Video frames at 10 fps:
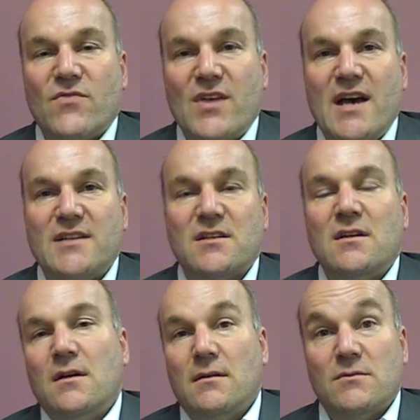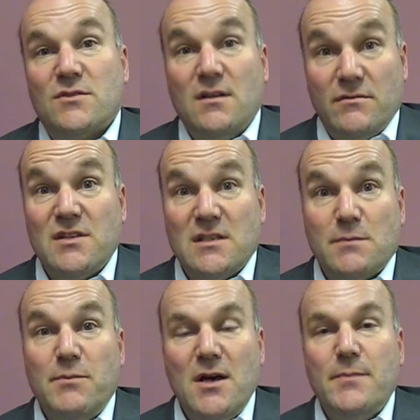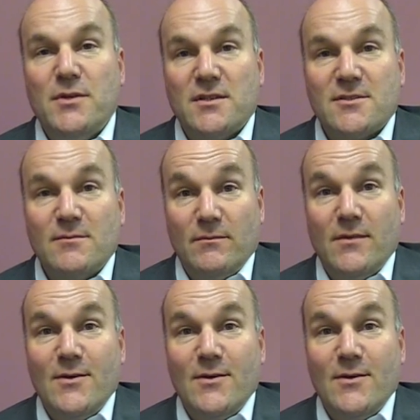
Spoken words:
that serves its purpose,